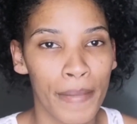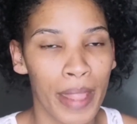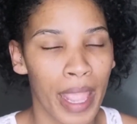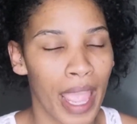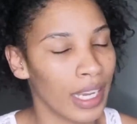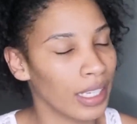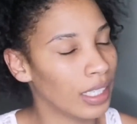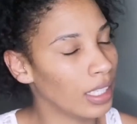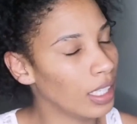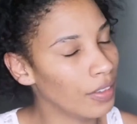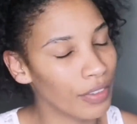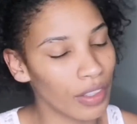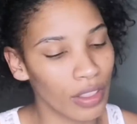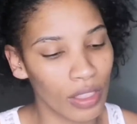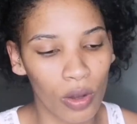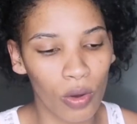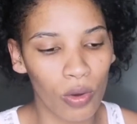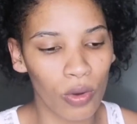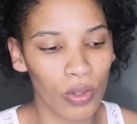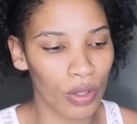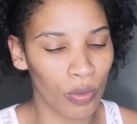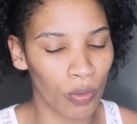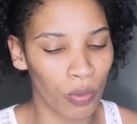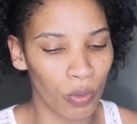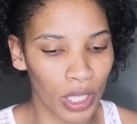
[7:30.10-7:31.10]
And even
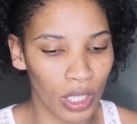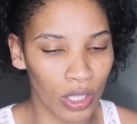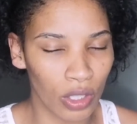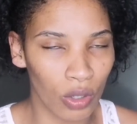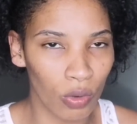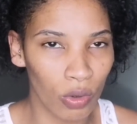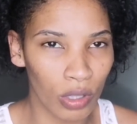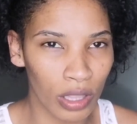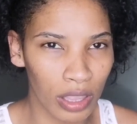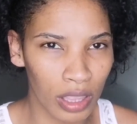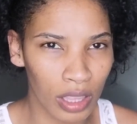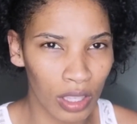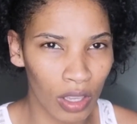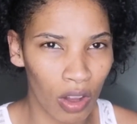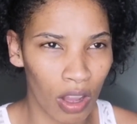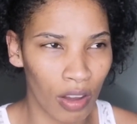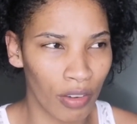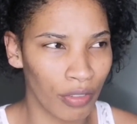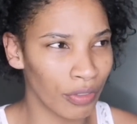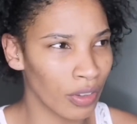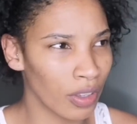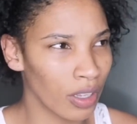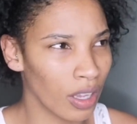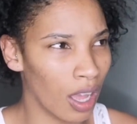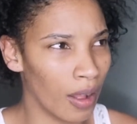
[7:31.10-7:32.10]
though we youth
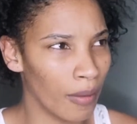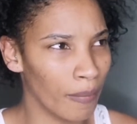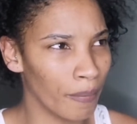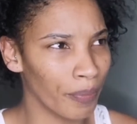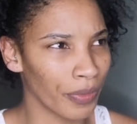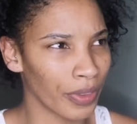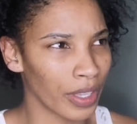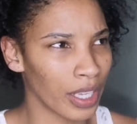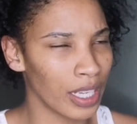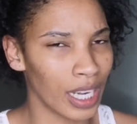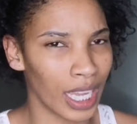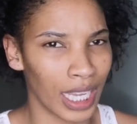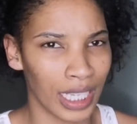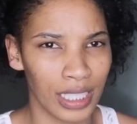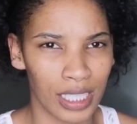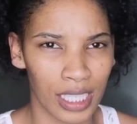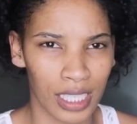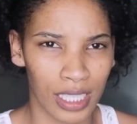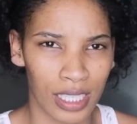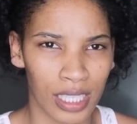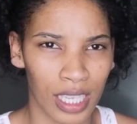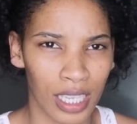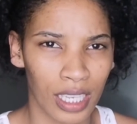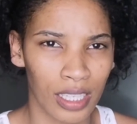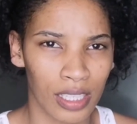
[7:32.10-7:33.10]
of
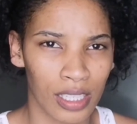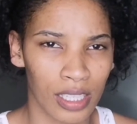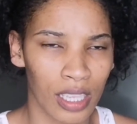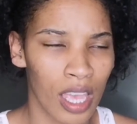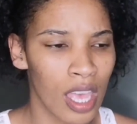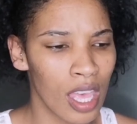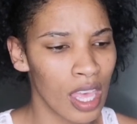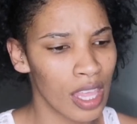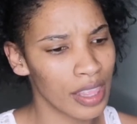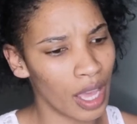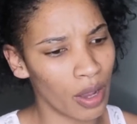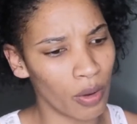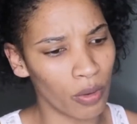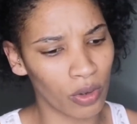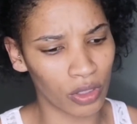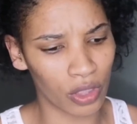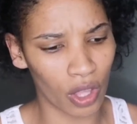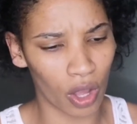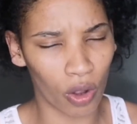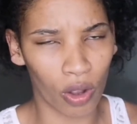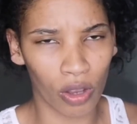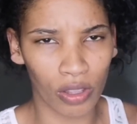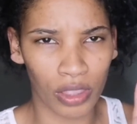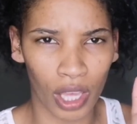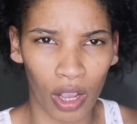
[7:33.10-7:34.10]
96 that
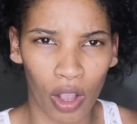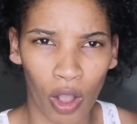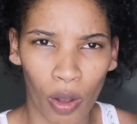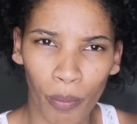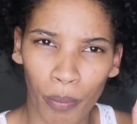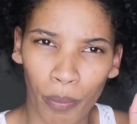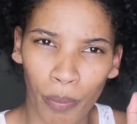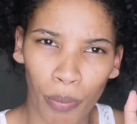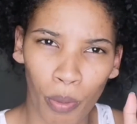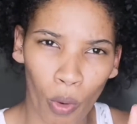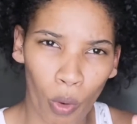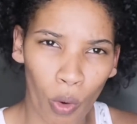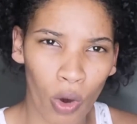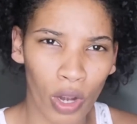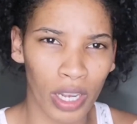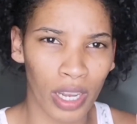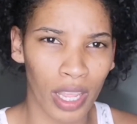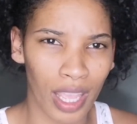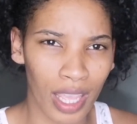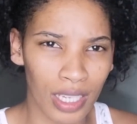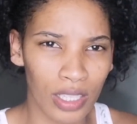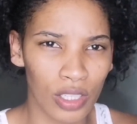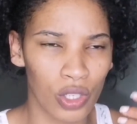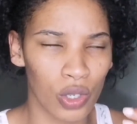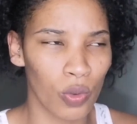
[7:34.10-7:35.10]
got born
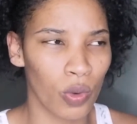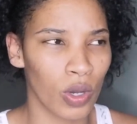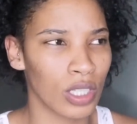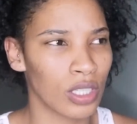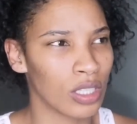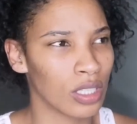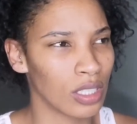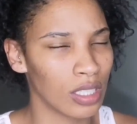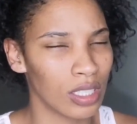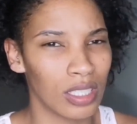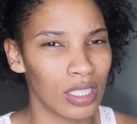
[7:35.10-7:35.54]
into a